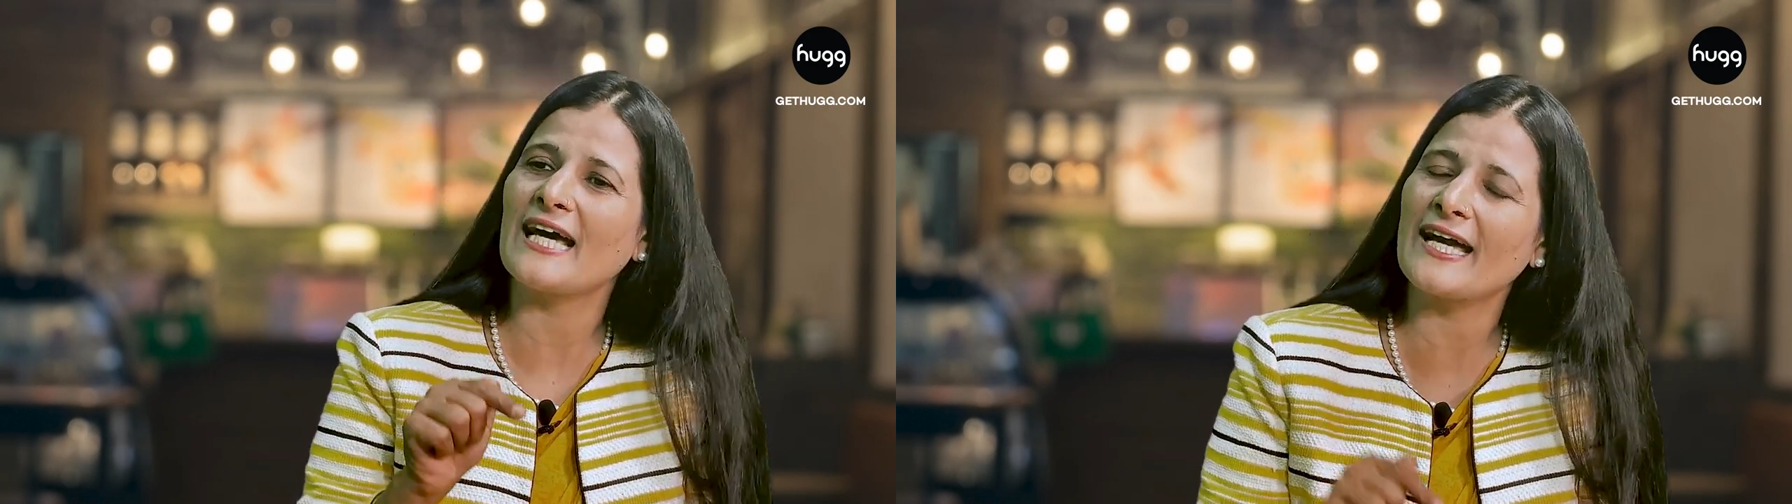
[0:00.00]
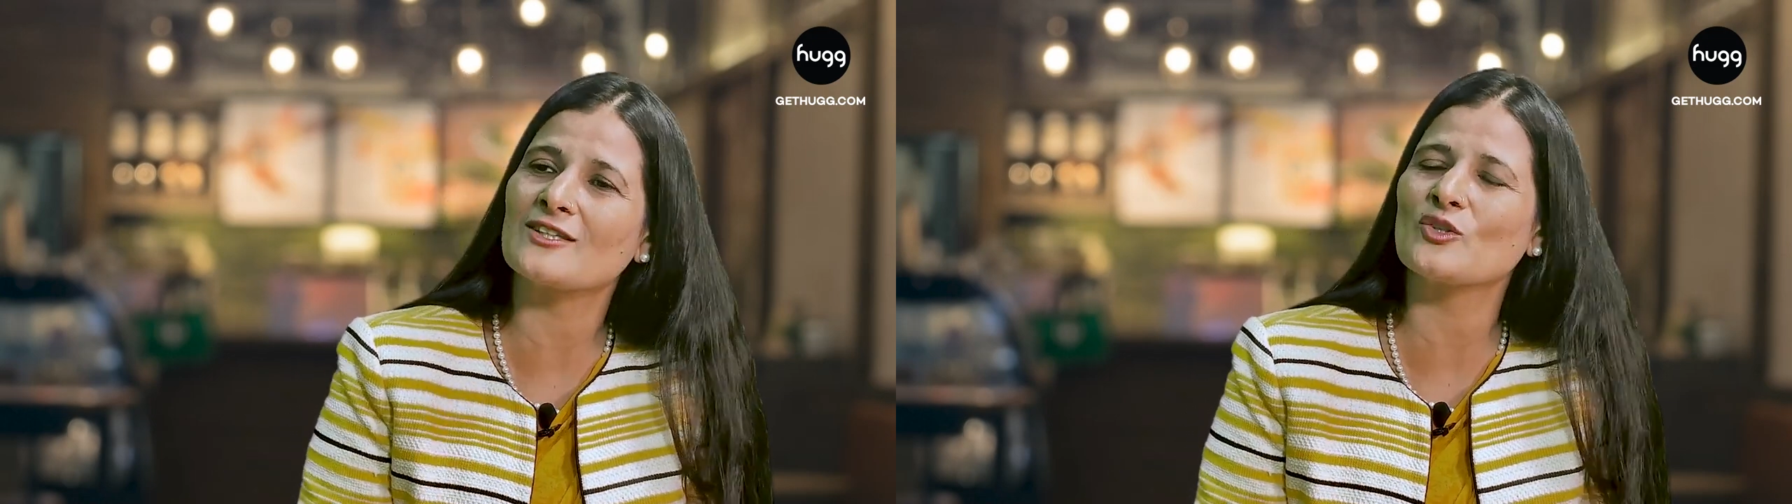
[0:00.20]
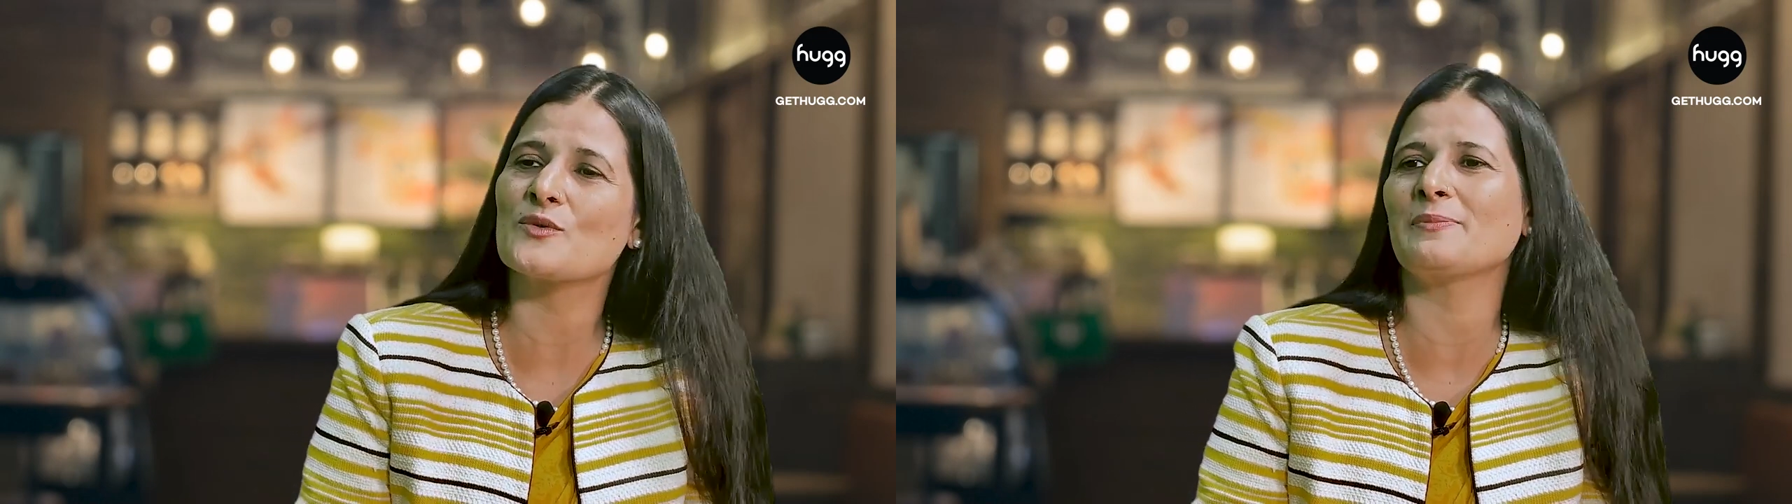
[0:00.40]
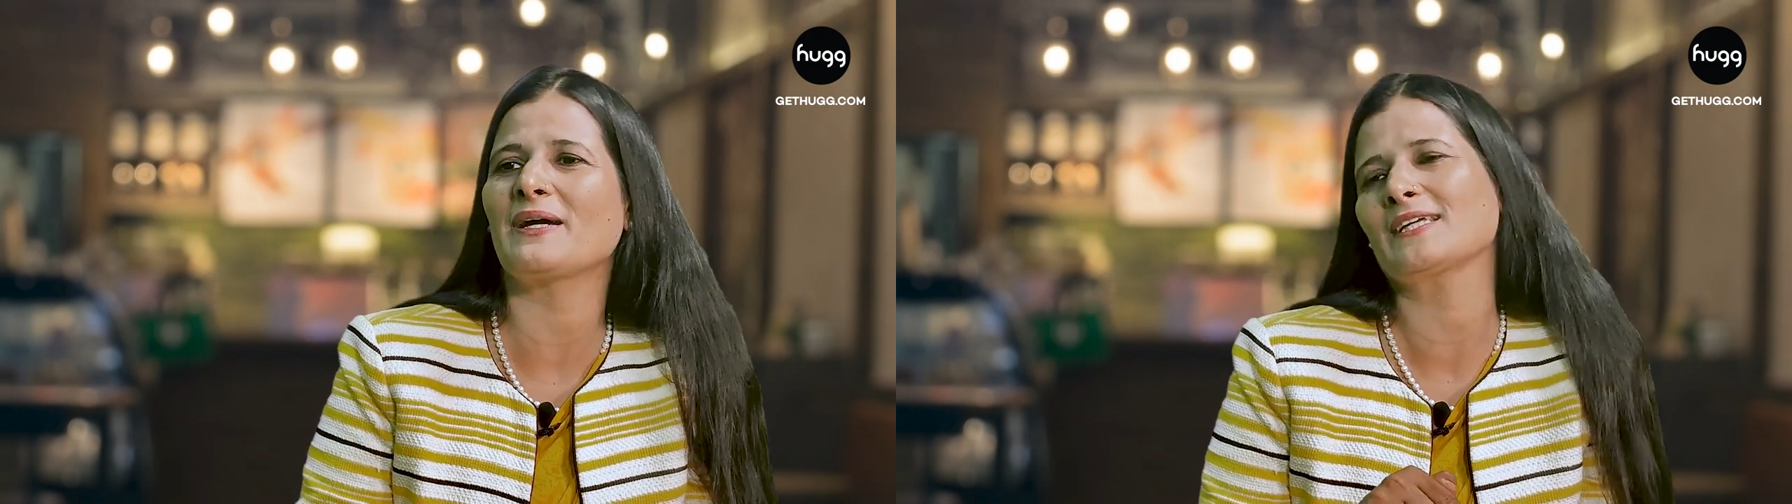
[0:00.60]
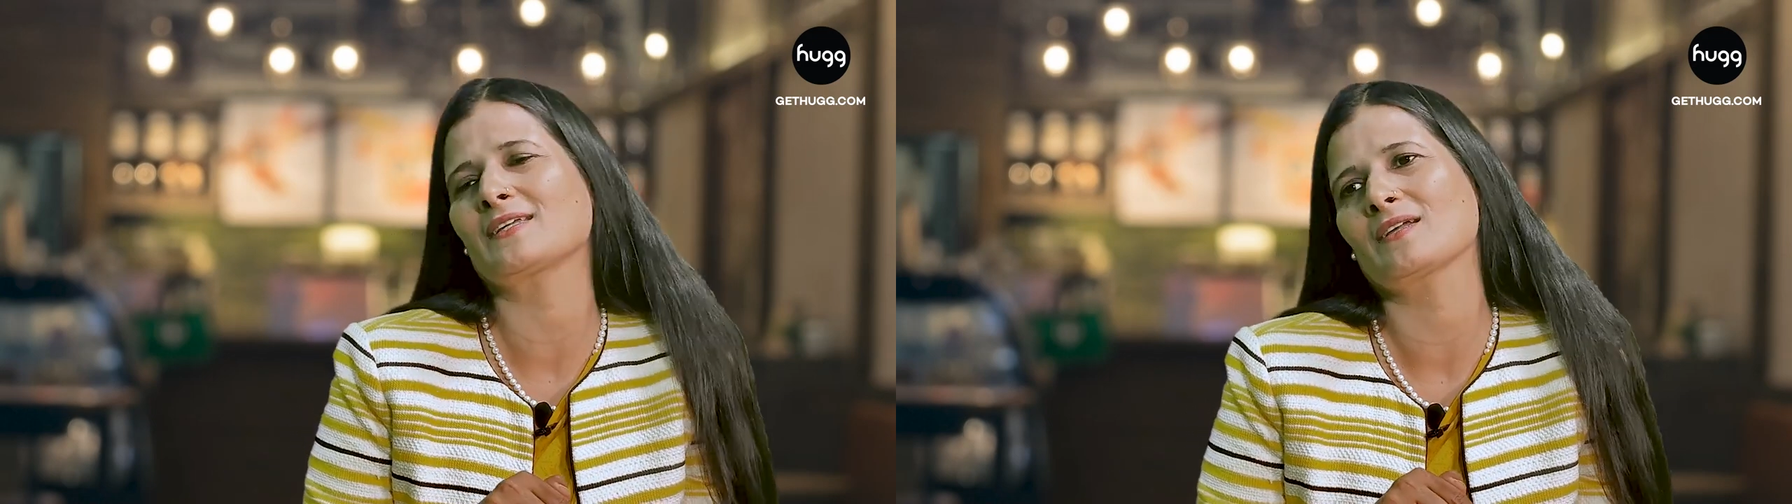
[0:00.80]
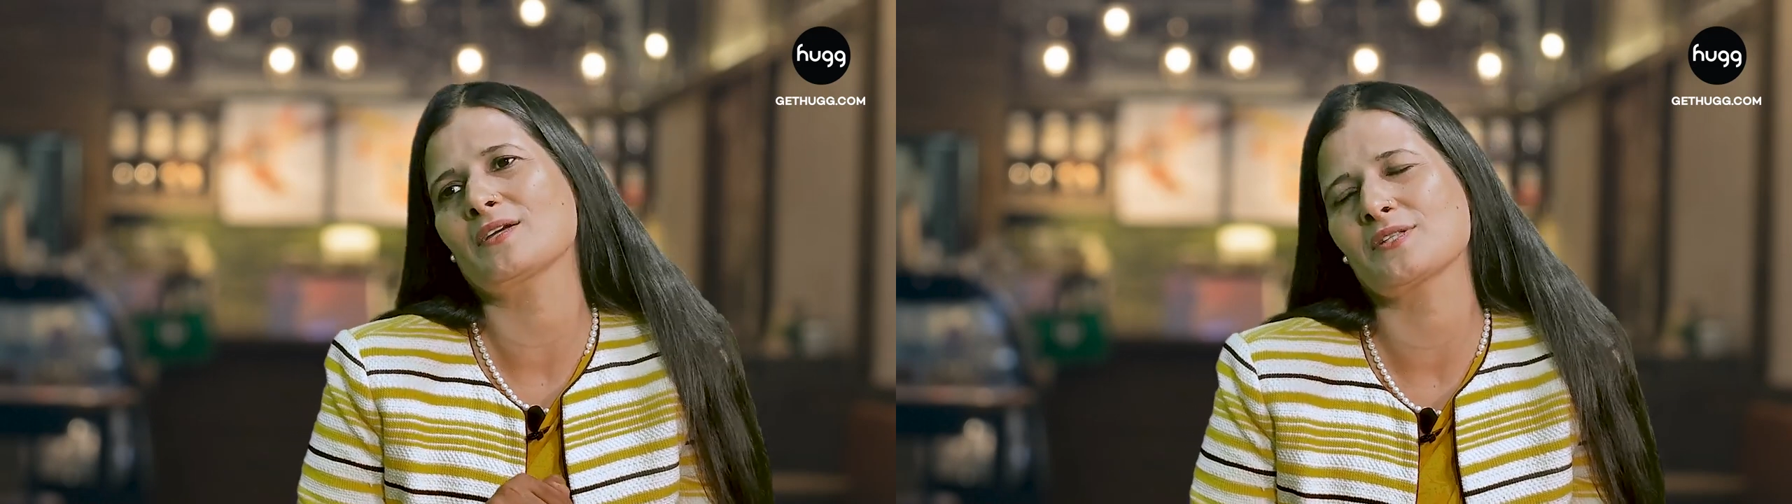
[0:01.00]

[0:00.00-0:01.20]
diagnosed by taking